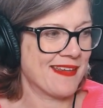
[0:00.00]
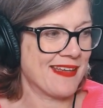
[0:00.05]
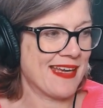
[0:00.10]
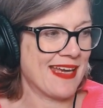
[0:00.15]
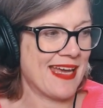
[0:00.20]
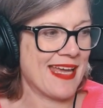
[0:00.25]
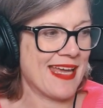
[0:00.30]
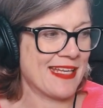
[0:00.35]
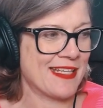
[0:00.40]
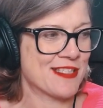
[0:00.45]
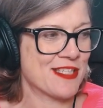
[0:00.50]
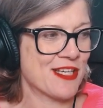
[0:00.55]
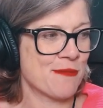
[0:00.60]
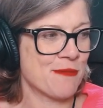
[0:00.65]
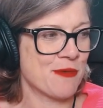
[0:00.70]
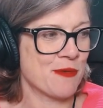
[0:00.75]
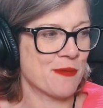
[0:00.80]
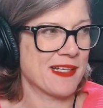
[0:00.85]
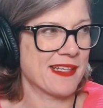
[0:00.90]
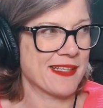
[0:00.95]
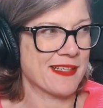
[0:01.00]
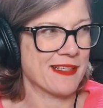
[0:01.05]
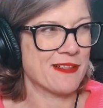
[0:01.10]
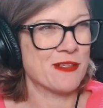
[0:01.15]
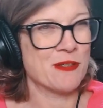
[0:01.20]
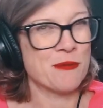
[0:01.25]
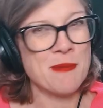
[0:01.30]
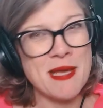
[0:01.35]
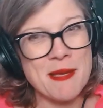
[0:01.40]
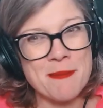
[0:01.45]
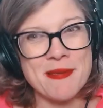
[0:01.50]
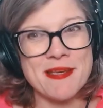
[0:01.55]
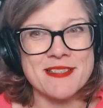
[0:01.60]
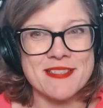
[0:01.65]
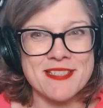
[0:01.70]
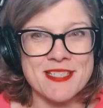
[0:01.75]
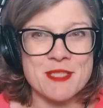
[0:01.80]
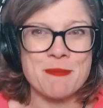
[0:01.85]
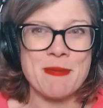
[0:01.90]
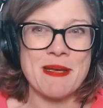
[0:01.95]
at any time you were like, oh, maybe
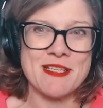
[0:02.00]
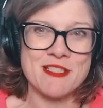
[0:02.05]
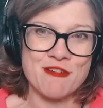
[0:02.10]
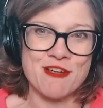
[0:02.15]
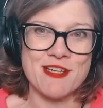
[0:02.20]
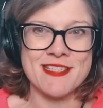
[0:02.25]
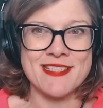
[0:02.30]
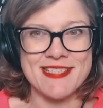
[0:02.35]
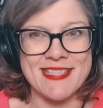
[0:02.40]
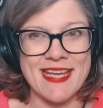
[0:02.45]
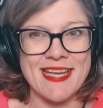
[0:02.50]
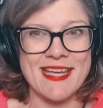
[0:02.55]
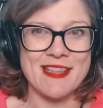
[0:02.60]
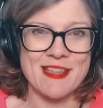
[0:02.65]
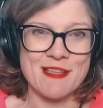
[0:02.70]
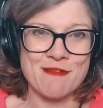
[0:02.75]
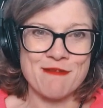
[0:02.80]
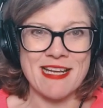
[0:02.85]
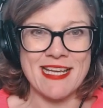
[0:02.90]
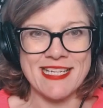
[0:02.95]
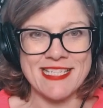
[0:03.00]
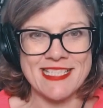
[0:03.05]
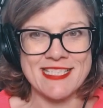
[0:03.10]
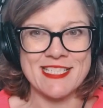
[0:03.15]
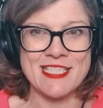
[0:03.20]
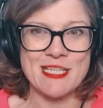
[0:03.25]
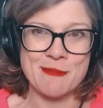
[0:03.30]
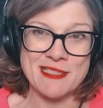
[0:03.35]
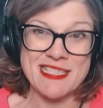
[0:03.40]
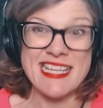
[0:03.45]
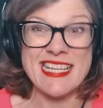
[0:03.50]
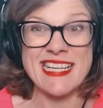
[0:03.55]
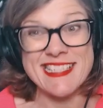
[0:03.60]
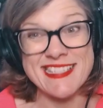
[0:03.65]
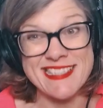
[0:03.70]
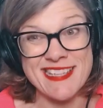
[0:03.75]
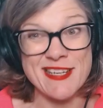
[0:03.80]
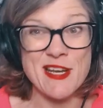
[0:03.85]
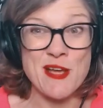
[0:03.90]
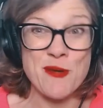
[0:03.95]
it's just better I stay in the relationships. At
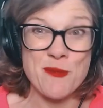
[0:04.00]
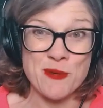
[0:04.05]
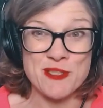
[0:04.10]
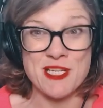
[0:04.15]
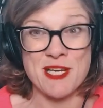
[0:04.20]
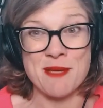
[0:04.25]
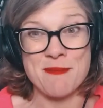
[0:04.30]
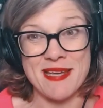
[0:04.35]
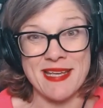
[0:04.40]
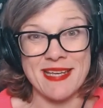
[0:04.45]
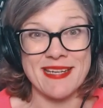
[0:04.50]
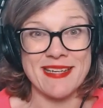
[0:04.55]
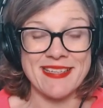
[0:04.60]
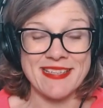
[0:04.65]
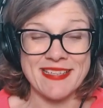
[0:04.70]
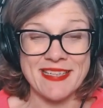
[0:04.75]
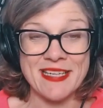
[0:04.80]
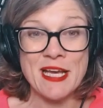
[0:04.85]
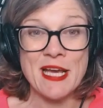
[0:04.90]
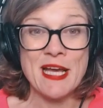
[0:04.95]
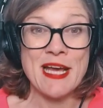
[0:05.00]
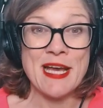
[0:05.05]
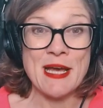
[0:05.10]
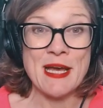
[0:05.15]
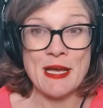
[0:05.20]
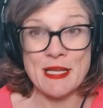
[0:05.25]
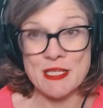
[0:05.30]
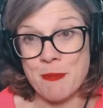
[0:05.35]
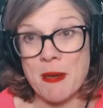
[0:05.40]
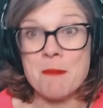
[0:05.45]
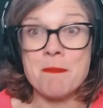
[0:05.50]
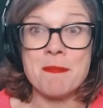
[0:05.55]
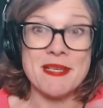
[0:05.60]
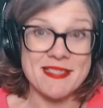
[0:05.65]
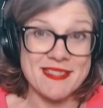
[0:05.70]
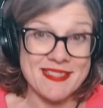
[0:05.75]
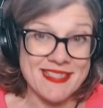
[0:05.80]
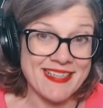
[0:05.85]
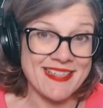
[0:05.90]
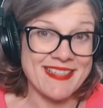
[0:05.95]
least I know what I'm in, and it's my
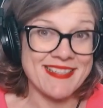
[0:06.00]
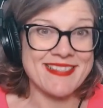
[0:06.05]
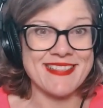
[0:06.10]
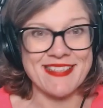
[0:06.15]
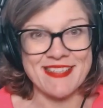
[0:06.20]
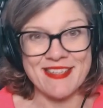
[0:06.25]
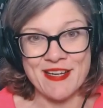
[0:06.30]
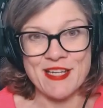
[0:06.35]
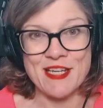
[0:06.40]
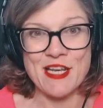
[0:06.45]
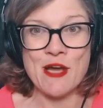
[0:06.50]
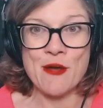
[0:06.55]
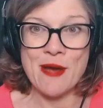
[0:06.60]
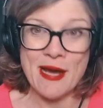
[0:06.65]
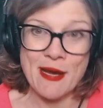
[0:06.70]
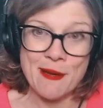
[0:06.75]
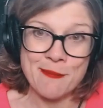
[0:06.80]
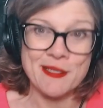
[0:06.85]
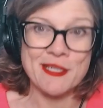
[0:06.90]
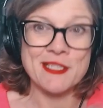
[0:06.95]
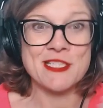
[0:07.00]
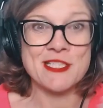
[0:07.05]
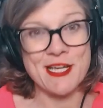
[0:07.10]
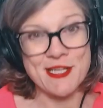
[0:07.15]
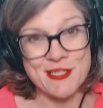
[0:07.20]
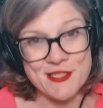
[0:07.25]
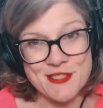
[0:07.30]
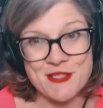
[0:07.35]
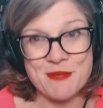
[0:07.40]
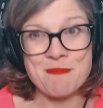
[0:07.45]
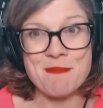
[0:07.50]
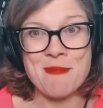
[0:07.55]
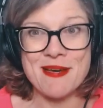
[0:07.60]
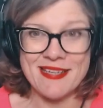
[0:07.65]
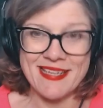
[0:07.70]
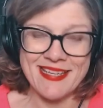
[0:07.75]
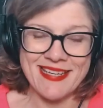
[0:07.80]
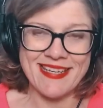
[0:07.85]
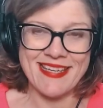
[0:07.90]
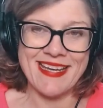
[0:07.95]
business, and I know how I'm going to earn some
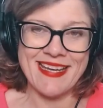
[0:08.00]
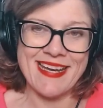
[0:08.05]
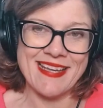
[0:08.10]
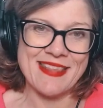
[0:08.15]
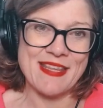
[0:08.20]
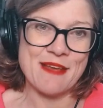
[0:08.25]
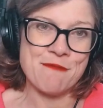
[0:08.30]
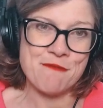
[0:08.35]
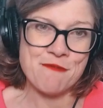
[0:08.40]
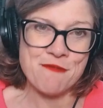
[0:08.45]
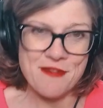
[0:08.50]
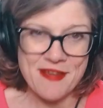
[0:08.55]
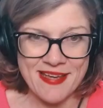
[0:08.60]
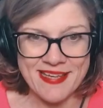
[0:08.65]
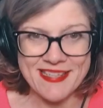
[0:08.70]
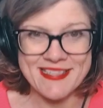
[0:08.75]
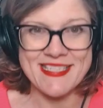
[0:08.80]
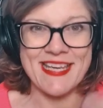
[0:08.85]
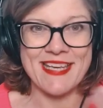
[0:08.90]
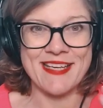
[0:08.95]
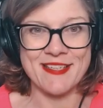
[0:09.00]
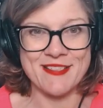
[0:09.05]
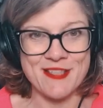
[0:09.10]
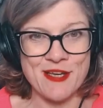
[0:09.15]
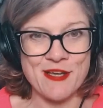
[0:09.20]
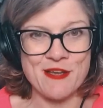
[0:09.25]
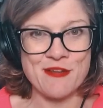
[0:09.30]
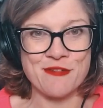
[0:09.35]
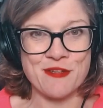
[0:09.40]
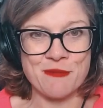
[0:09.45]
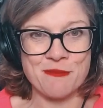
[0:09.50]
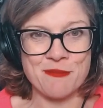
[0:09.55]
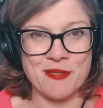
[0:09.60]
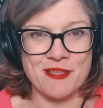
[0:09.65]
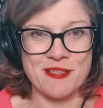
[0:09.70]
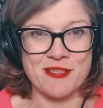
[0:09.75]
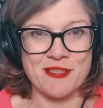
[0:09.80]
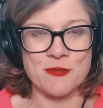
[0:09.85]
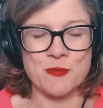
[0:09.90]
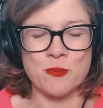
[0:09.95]
money. And then fear takes over
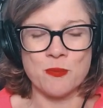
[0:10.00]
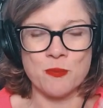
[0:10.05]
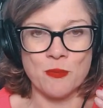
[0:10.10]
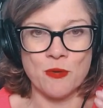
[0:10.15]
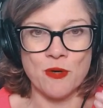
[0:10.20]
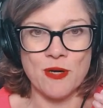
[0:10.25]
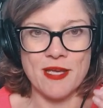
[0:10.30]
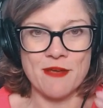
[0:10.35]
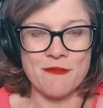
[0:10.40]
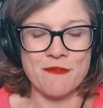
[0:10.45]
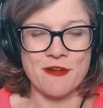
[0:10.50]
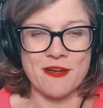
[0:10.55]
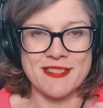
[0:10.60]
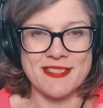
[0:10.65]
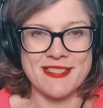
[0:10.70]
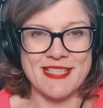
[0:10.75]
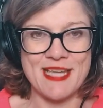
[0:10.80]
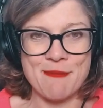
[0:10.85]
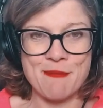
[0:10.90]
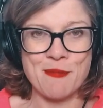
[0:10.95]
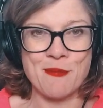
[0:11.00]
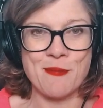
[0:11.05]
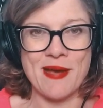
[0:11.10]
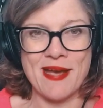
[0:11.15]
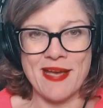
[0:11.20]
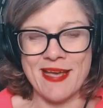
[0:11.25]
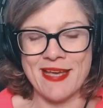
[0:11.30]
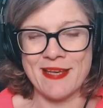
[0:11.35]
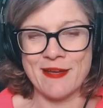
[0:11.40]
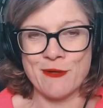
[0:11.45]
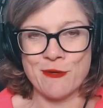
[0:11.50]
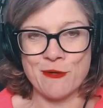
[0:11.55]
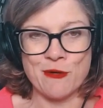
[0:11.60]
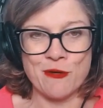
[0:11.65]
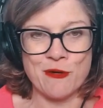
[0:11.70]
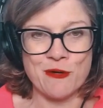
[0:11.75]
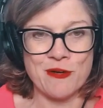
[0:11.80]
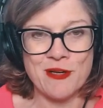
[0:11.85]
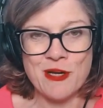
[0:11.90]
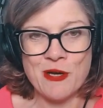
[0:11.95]
because what if I step away,
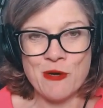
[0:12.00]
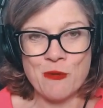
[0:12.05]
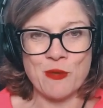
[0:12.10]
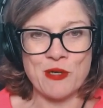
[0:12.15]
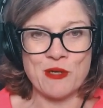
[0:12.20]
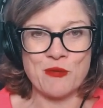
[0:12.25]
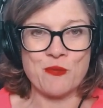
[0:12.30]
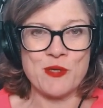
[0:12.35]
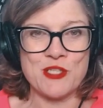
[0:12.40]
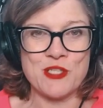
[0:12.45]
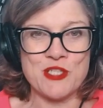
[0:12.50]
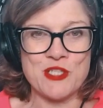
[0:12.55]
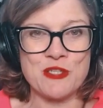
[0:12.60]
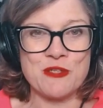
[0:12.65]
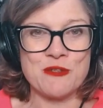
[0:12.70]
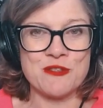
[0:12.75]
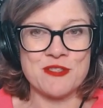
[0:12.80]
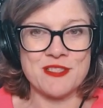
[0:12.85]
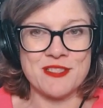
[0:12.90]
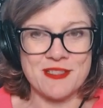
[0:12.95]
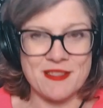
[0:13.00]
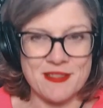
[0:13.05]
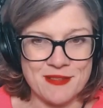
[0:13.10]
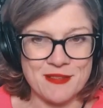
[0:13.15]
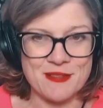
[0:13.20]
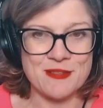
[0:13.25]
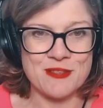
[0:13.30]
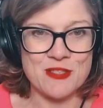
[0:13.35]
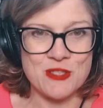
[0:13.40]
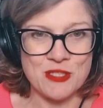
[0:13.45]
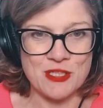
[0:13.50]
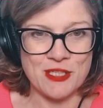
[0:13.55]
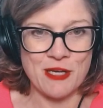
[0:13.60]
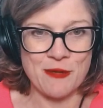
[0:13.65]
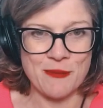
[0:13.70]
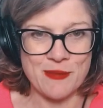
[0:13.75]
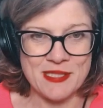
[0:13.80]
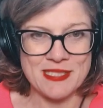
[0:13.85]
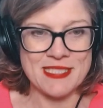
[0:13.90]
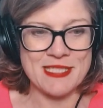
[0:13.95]
or what if we choose to to
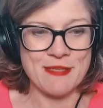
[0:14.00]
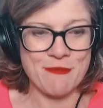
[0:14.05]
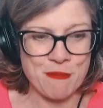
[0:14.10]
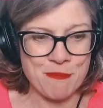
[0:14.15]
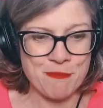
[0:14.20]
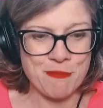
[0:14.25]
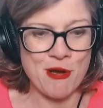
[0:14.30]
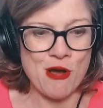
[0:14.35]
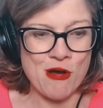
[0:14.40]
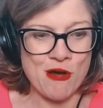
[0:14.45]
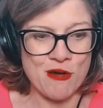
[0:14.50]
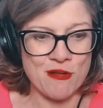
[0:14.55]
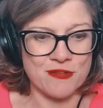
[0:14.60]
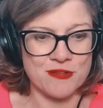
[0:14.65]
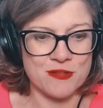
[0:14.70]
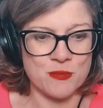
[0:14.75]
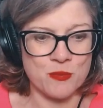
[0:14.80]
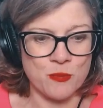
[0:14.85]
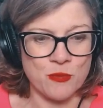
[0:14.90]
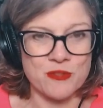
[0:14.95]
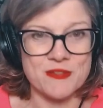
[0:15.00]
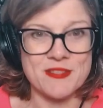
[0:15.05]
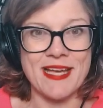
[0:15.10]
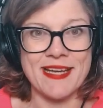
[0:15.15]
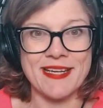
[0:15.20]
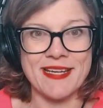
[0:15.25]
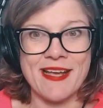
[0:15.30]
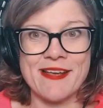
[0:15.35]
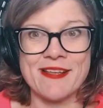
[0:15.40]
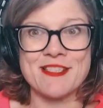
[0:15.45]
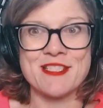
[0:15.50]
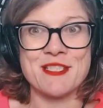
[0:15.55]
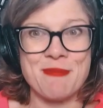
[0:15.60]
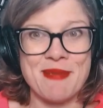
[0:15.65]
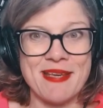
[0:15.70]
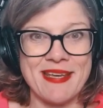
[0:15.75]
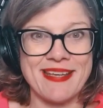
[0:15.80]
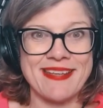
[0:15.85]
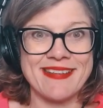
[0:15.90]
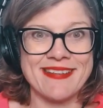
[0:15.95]
go in different paths? What's that going to
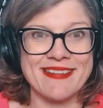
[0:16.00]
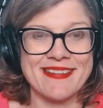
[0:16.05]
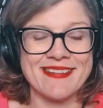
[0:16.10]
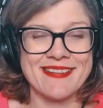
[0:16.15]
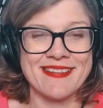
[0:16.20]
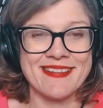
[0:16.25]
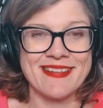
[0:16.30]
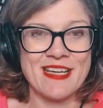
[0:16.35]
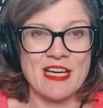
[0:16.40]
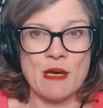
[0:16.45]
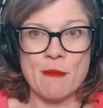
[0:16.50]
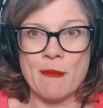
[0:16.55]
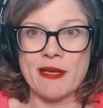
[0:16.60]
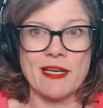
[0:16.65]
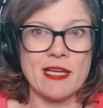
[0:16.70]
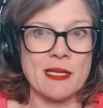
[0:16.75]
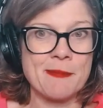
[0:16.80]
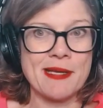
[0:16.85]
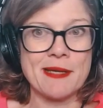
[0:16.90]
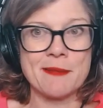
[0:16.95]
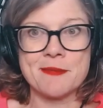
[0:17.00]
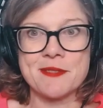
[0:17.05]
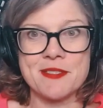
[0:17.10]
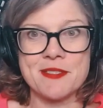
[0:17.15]
mean? Am I going to be able to